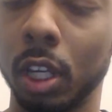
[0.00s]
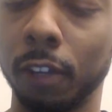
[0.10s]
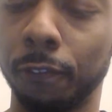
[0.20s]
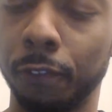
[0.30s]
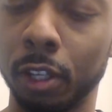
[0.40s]

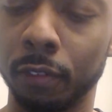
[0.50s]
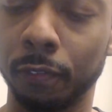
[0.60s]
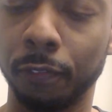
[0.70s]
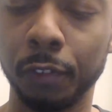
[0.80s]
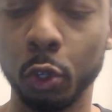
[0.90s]
if it
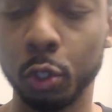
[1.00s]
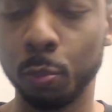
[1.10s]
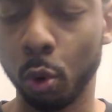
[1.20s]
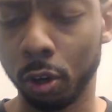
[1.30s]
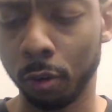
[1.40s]
feels
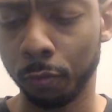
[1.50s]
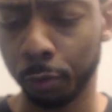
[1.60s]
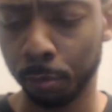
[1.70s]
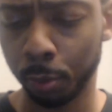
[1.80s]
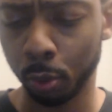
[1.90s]
more
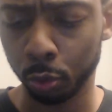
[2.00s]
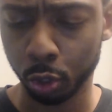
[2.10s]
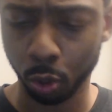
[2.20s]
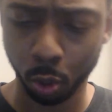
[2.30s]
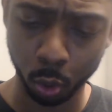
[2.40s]
comfortable
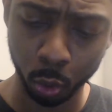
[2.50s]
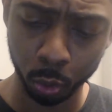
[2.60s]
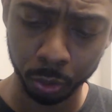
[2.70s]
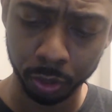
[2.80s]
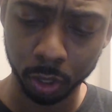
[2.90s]
to
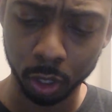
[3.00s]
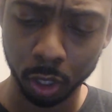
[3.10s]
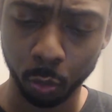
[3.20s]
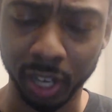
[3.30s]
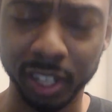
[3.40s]
hold
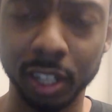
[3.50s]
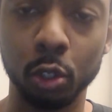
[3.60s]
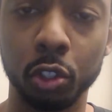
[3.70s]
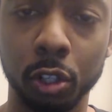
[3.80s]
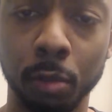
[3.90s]
when I get
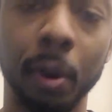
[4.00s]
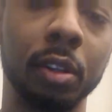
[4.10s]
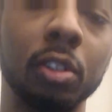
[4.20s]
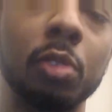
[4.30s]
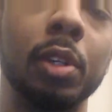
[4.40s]
used to the
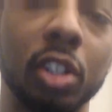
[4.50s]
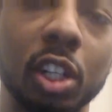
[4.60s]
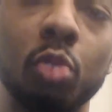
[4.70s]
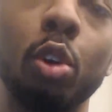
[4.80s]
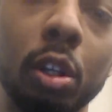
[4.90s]
buttons, because
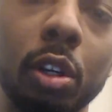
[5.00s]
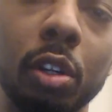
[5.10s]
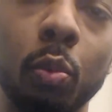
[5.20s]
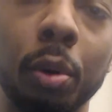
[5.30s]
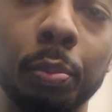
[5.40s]
that's
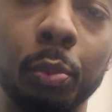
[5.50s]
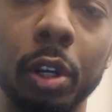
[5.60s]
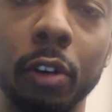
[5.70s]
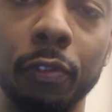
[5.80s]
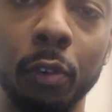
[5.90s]
really what
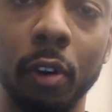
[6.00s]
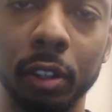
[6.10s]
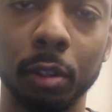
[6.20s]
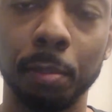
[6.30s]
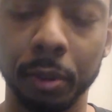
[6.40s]
we're here for,
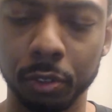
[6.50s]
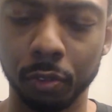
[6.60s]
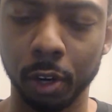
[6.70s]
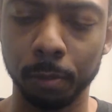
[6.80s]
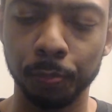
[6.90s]
right? The buttons,
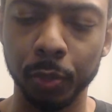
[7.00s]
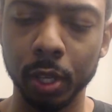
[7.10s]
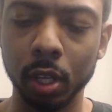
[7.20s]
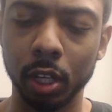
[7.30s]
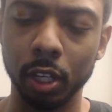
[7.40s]
right?
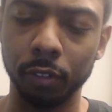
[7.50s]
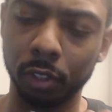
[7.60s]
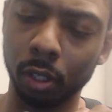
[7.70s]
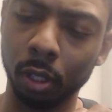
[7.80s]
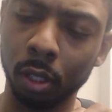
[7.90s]

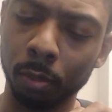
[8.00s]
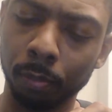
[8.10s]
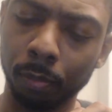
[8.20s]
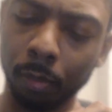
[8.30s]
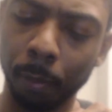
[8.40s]
If the
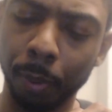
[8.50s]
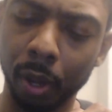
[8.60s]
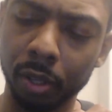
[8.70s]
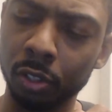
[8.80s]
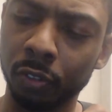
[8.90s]

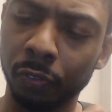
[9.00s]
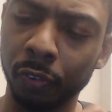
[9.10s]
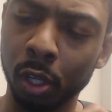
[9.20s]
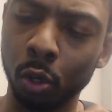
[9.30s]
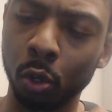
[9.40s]
buttons
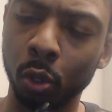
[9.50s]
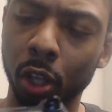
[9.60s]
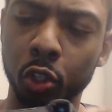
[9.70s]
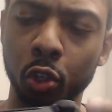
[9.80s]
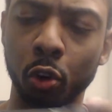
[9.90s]
feel
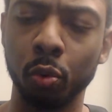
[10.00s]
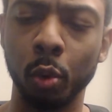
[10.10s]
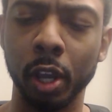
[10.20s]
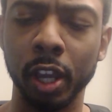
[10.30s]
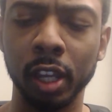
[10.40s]
a certain
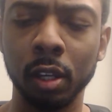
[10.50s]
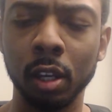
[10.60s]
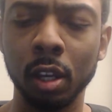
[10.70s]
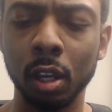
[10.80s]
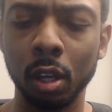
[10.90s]
way
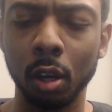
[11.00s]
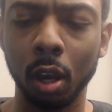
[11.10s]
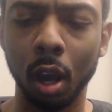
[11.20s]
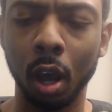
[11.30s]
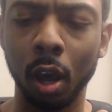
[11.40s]

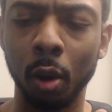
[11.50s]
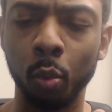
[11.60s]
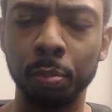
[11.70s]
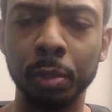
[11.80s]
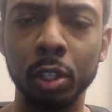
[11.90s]

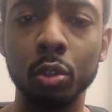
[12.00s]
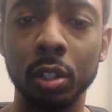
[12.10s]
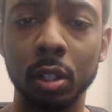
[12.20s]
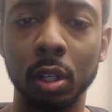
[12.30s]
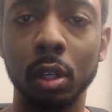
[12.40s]
with me
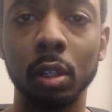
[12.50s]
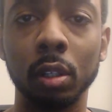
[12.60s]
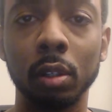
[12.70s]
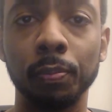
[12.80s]
using the